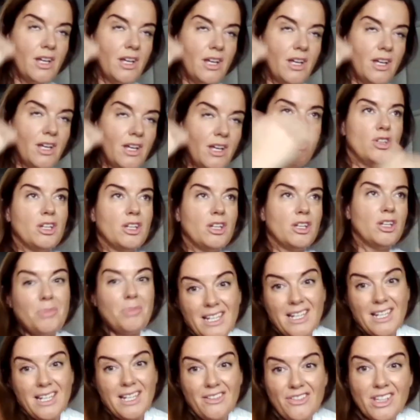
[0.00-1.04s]
out your
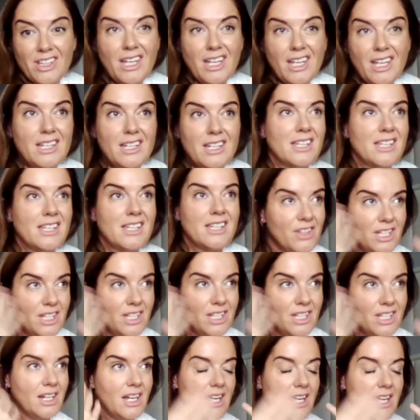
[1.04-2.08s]
brain, if you like. It's
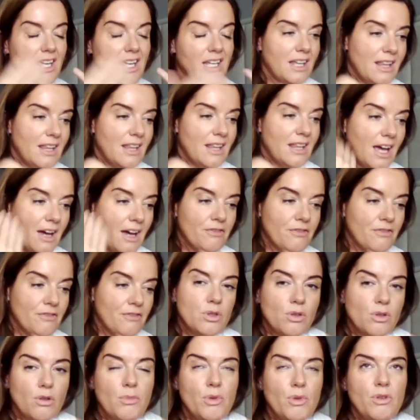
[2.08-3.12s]
giving you, getting that
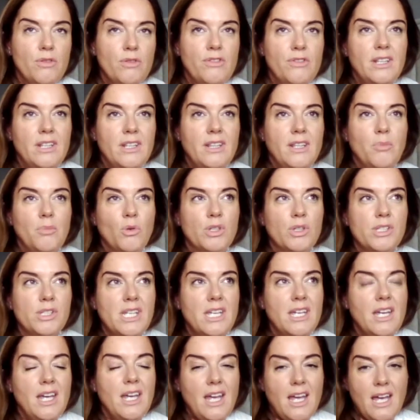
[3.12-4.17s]
fluid all moving in the
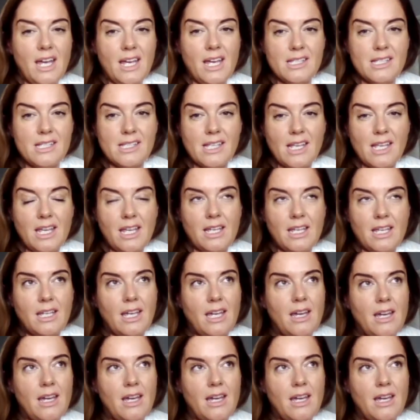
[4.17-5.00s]
body. It's like